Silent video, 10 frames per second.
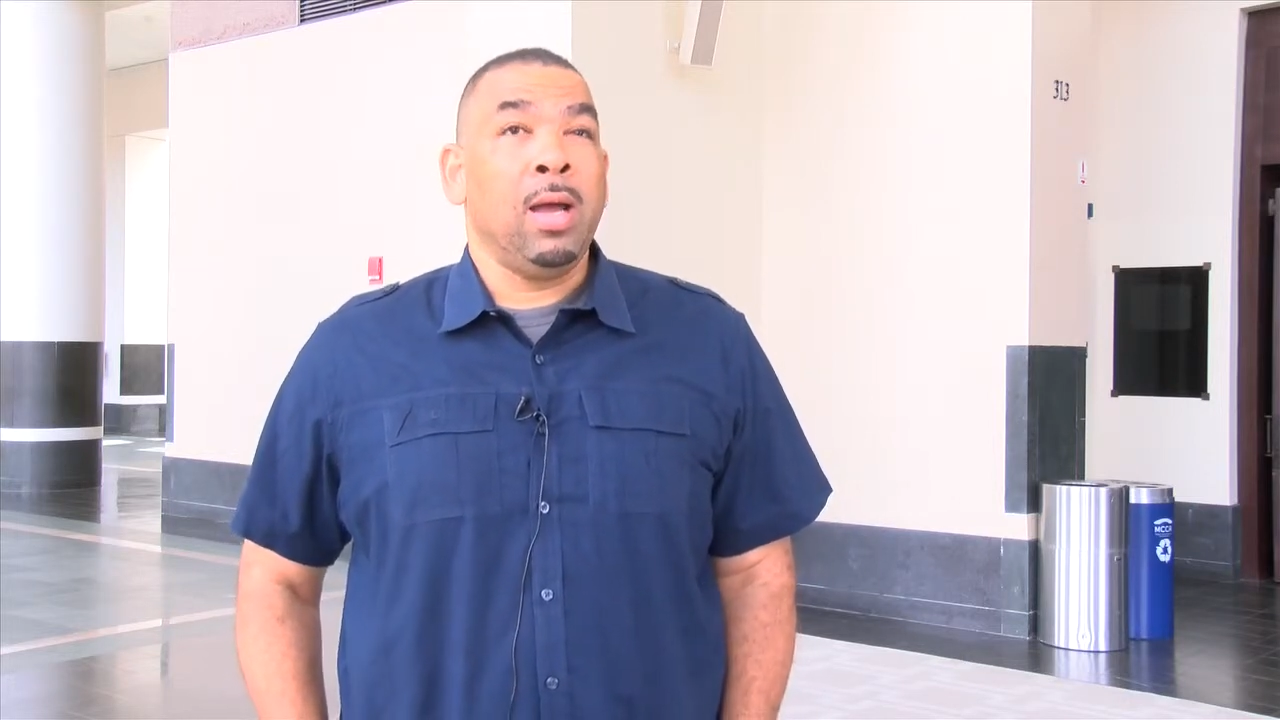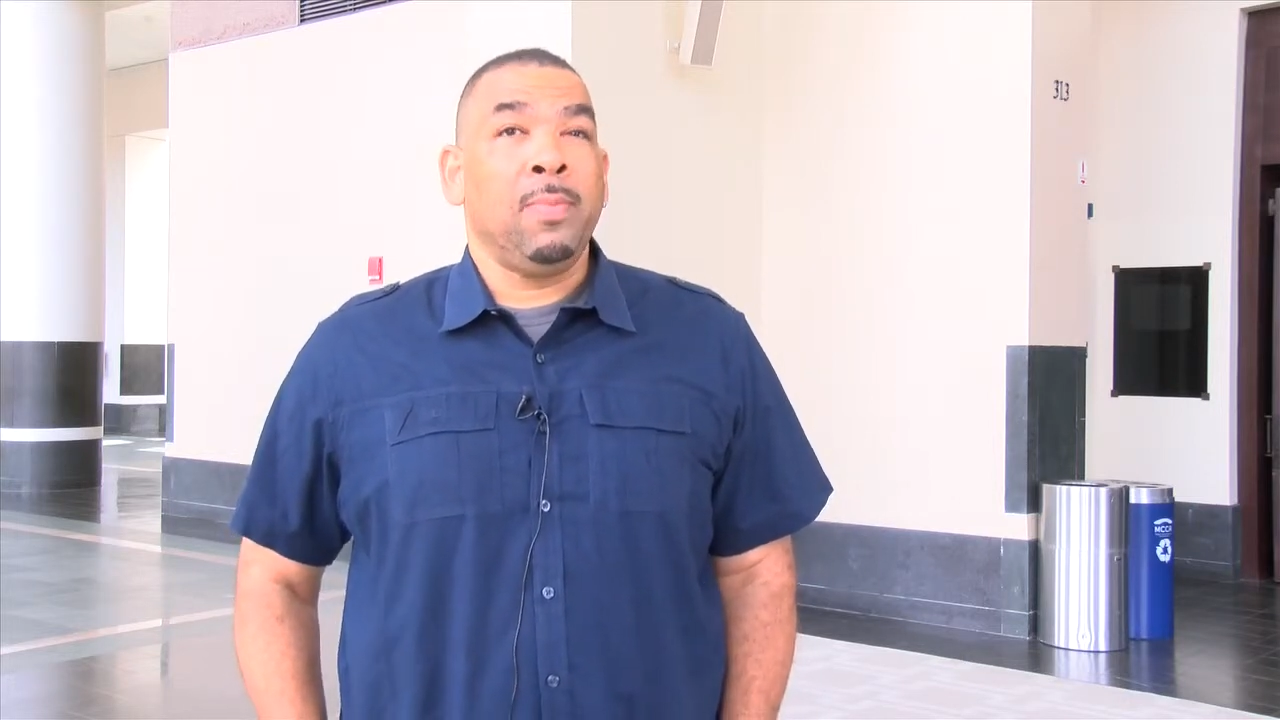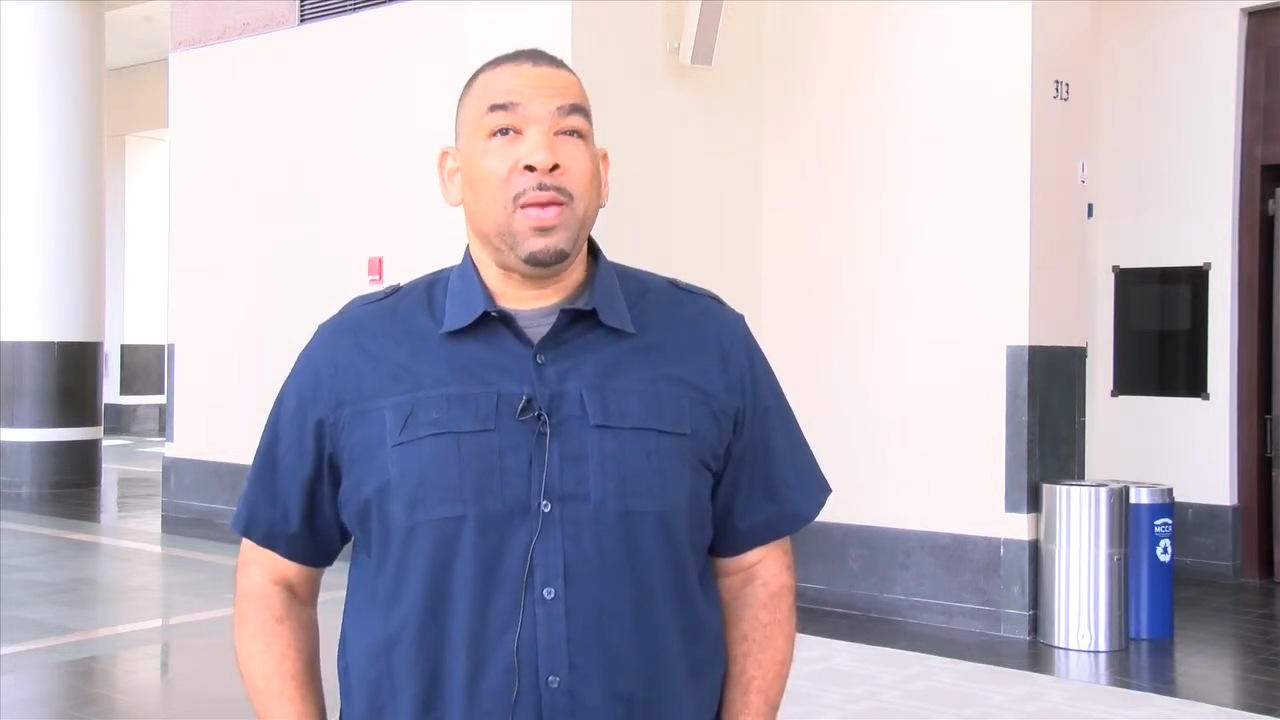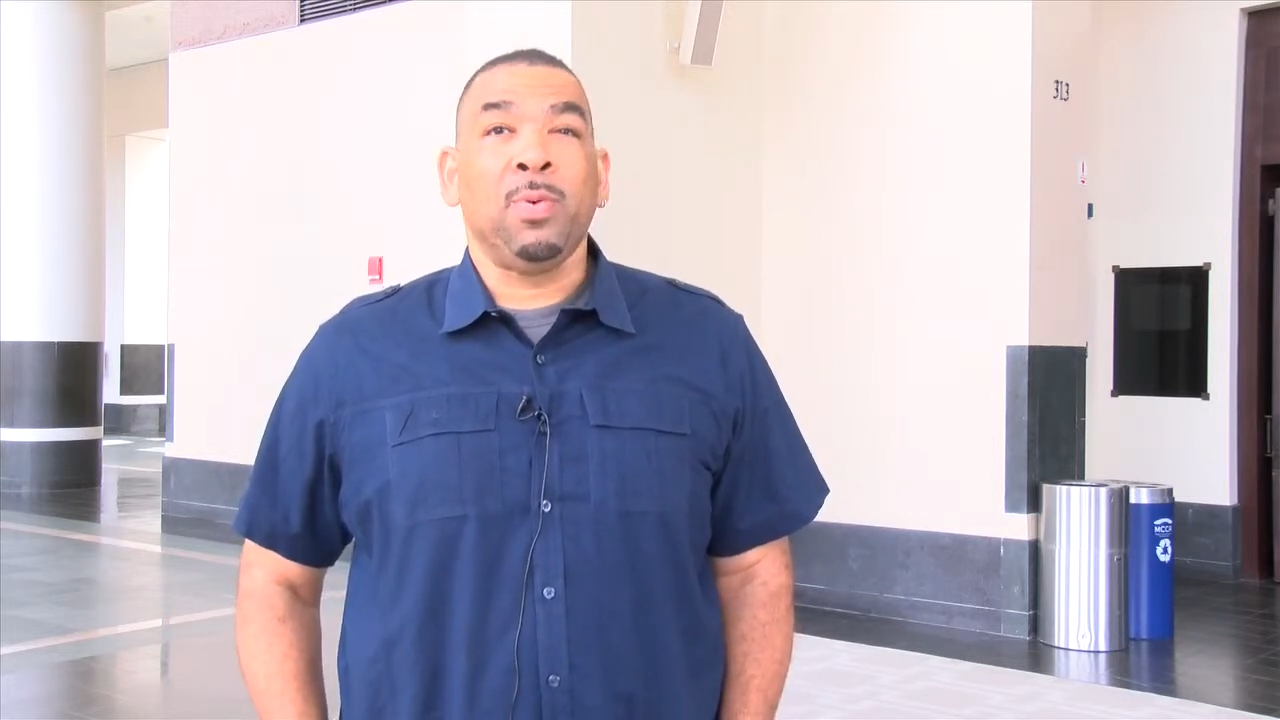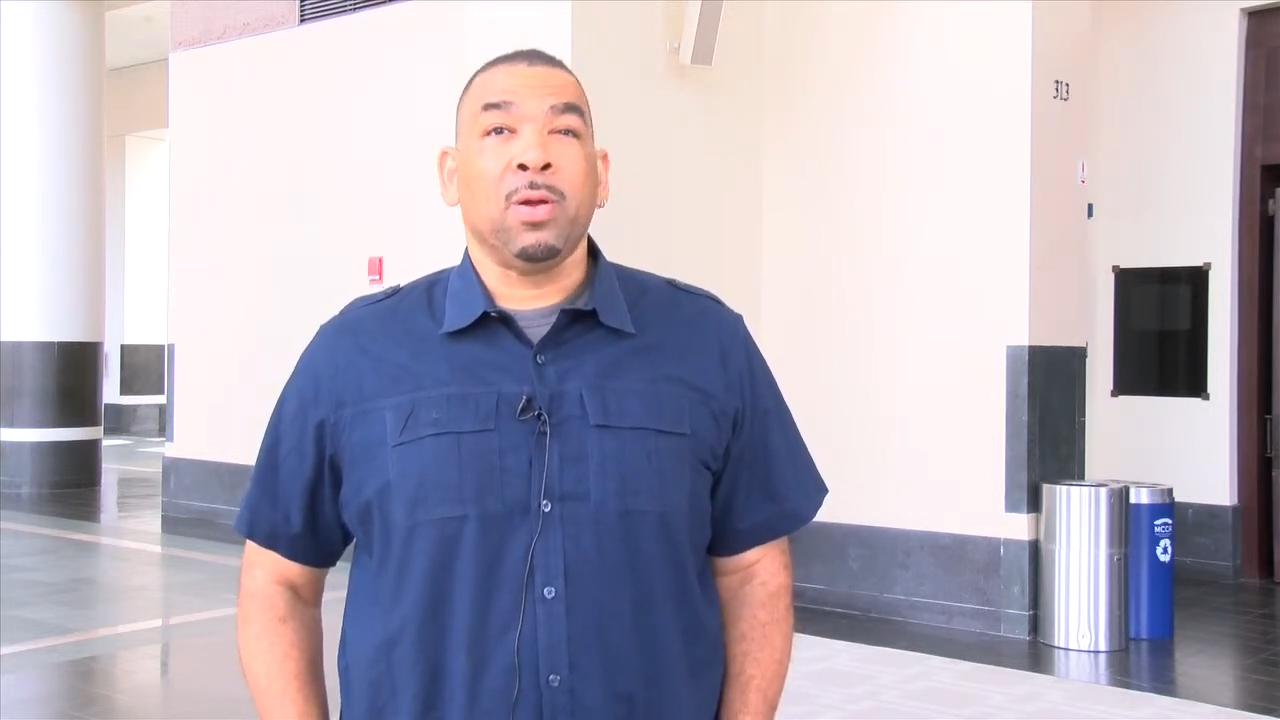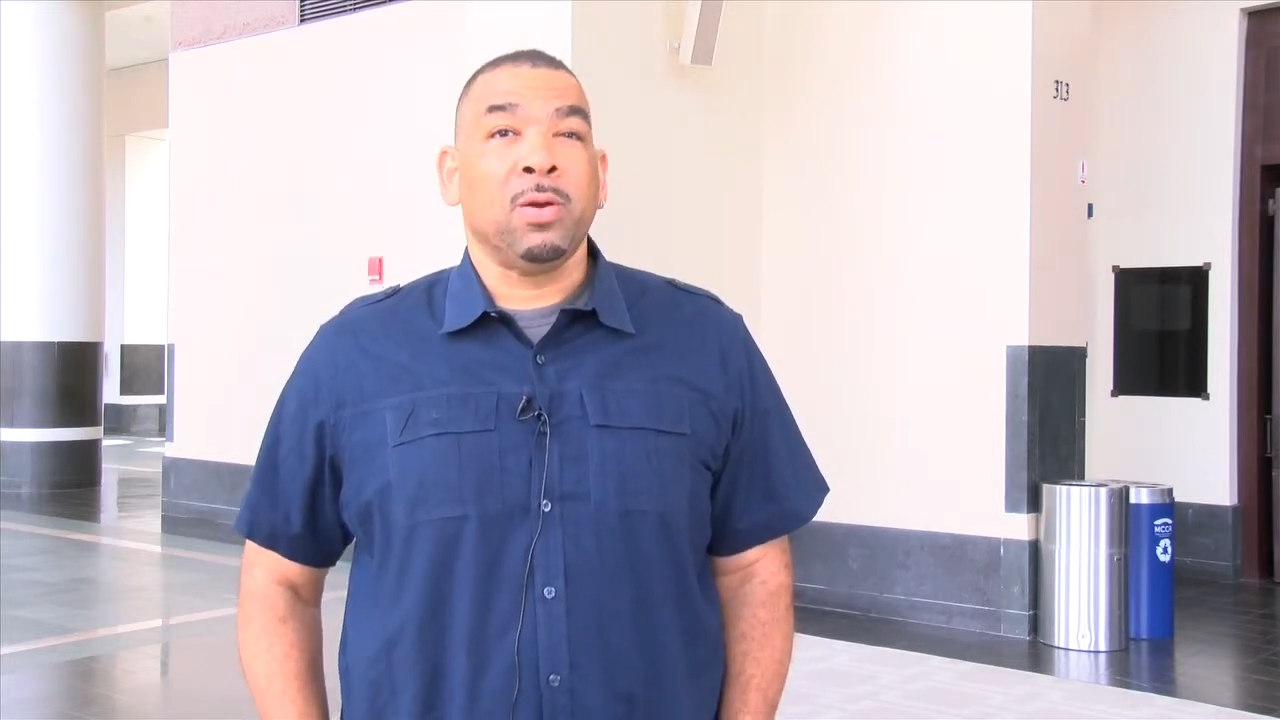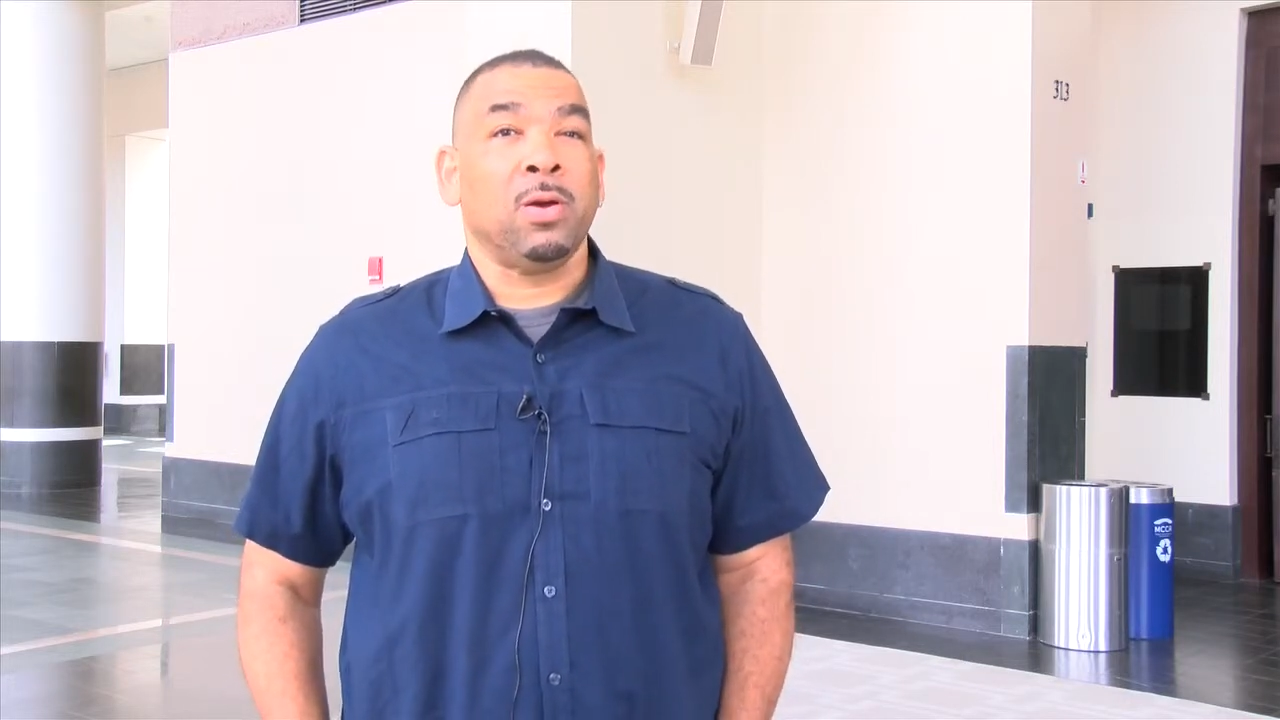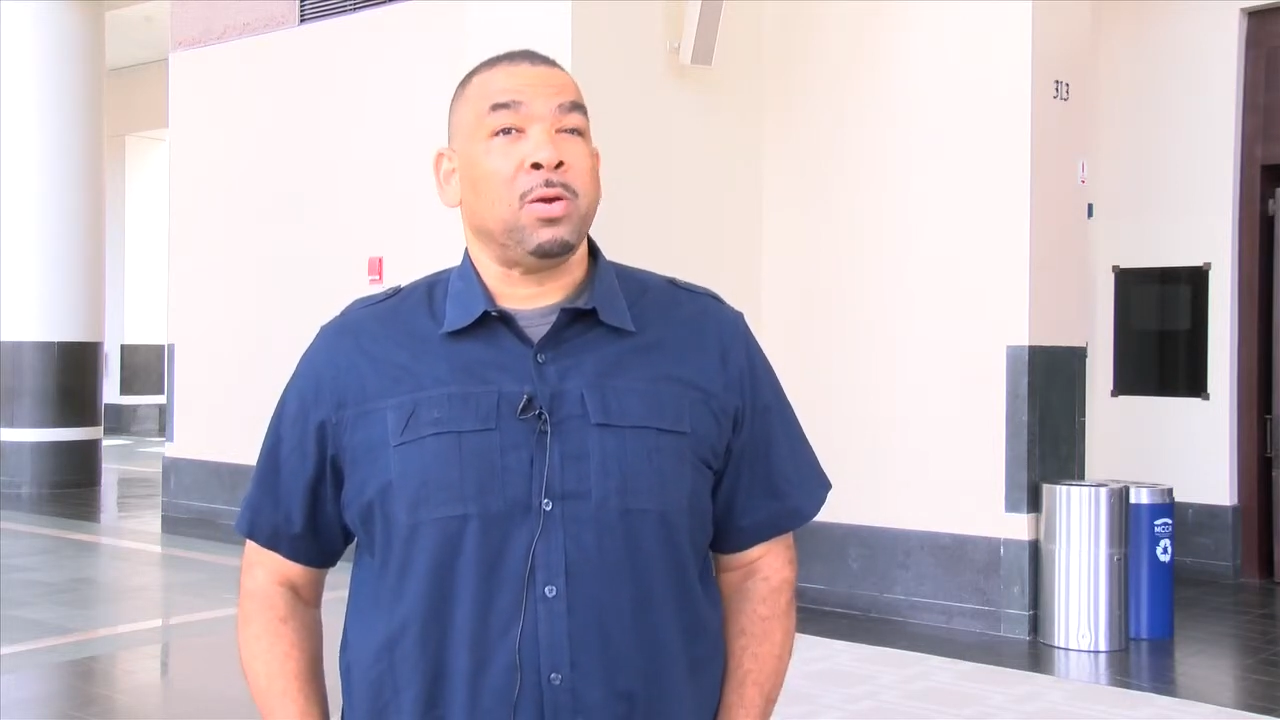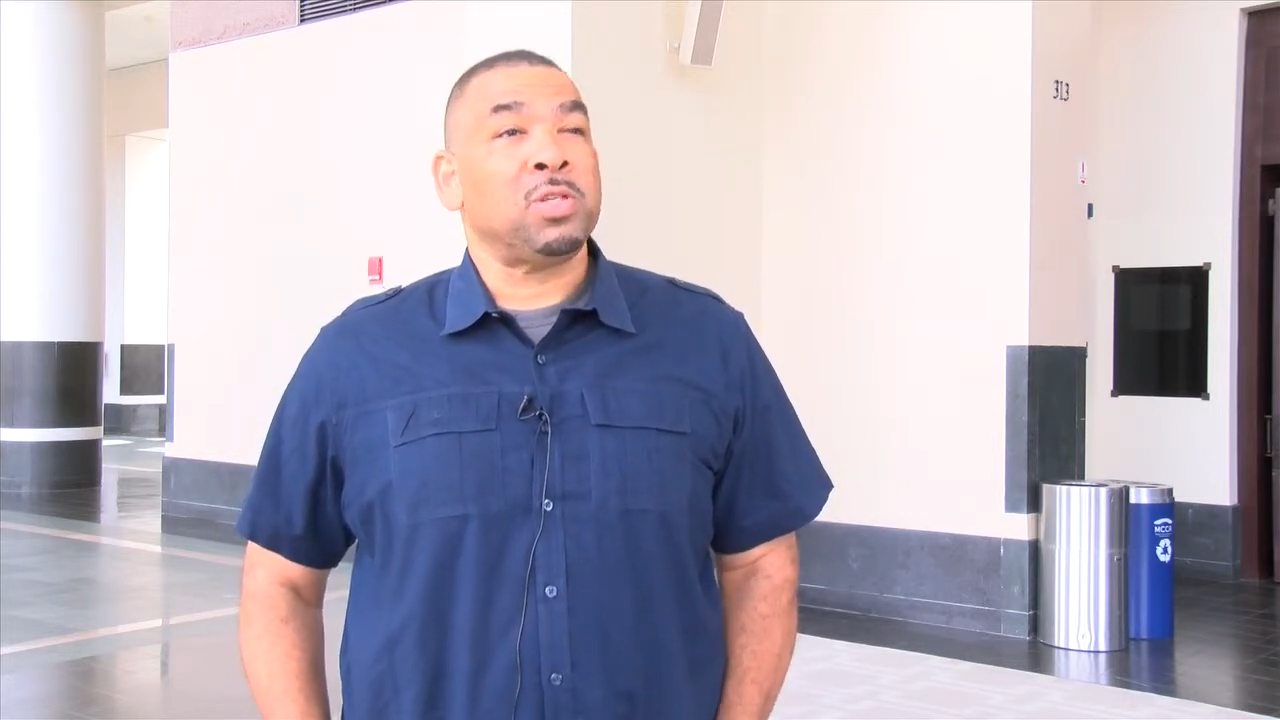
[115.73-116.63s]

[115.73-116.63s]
People are